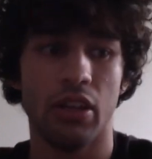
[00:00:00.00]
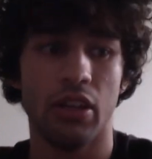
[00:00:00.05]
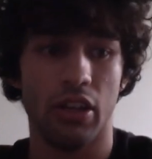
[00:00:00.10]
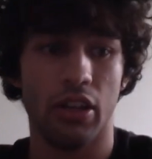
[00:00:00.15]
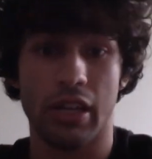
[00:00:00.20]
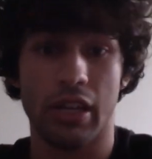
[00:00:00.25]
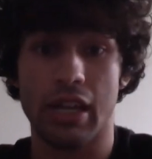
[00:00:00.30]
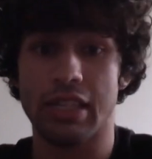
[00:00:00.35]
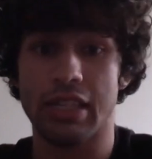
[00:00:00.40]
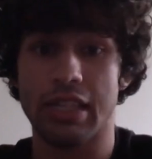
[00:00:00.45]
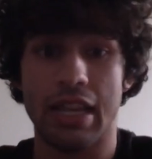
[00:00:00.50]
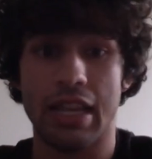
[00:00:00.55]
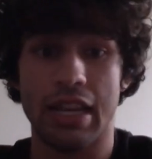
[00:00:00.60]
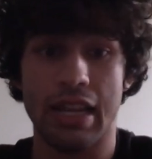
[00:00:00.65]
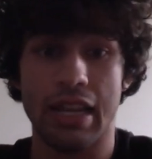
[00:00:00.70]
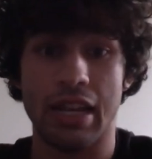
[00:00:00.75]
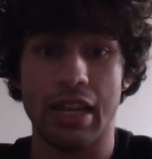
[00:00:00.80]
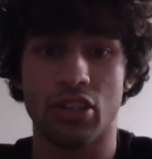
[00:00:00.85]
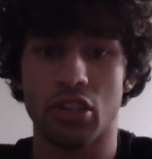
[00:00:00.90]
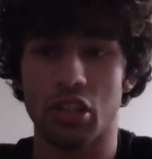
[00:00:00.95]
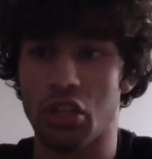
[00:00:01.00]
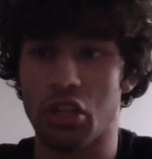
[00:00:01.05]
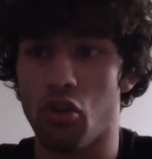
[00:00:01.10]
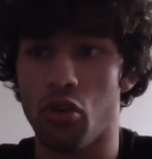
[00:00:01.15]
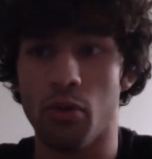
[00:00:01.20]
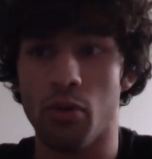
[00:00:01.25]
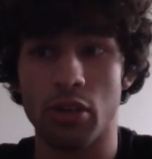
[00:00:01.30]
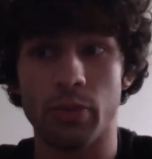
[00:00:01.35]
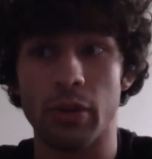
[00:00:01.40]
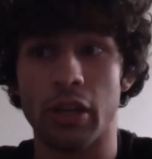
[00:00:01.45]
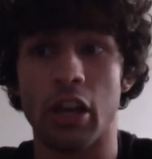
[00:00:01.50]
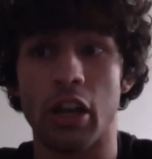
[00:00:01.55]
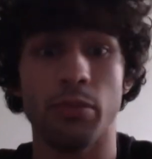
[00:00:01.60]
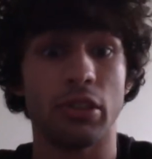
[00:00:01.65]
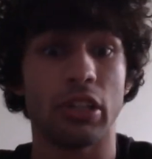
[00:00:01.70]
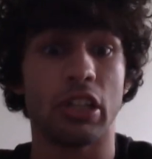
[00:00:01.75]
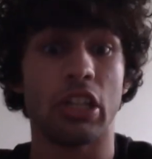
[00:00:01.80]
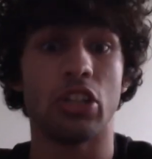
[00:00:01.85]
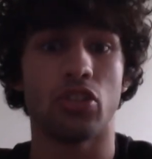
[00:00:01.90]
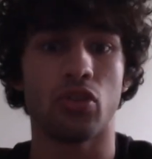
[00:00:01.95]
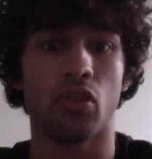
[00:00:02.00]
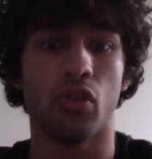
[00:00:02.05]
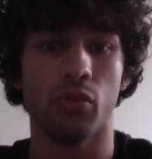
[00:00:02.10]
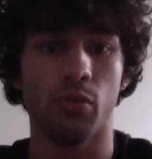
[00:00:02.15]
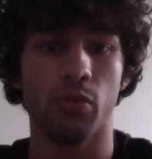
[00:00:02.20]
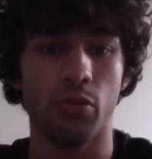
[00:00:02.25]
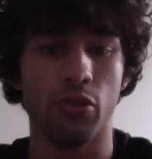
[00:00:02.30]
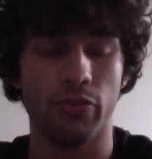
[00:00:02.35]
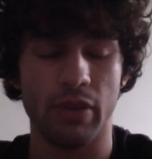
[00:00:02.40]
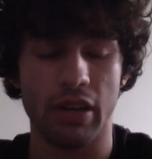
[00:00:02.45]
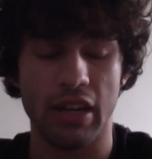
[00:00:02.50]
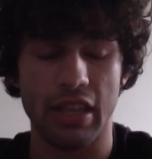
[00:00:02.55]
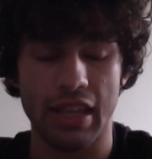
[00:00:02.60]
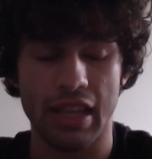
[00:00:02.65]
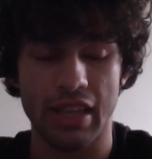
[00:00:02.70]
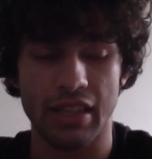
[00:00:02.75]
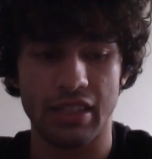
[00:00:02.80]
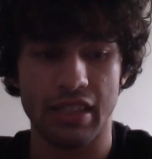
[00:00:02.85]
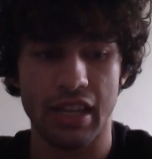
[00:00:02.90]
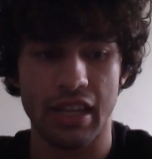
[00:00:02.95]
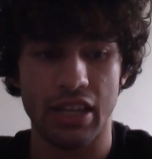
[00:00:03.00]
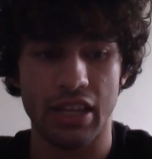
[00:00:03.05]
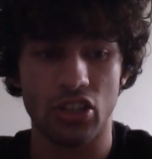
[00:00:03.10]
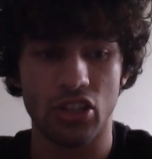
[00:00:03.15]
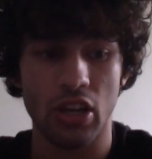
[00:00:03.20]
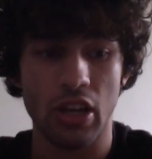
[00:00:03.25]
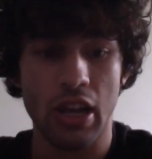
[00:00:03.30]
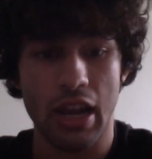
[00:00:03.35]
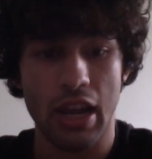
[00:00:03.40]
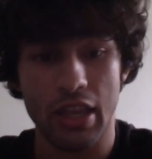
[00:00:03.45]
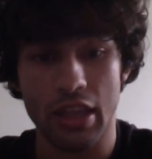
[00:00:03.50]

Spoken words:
Okay, so then it actually almost becomes a controlled movement at that stage.